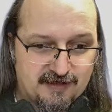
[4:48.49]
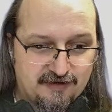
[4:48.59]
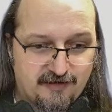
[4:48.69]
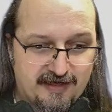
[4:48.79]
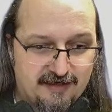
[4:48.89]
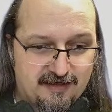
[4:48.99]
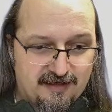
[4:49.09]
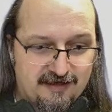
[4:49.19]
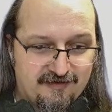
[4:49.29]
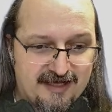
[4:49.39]
All right?
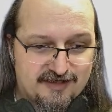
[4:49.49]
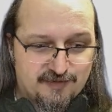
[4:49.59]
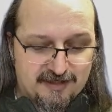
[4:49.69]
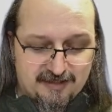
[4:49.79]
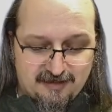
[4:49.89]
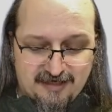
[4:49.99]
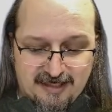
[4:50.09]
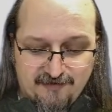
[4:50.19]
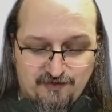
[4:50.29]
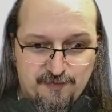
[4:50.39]
That's what
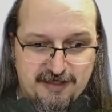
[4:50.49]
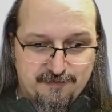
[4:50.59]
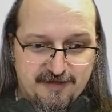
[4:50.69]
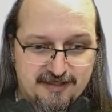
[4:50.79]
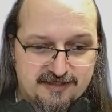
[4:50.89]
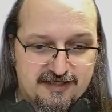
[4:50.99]
negative speed means.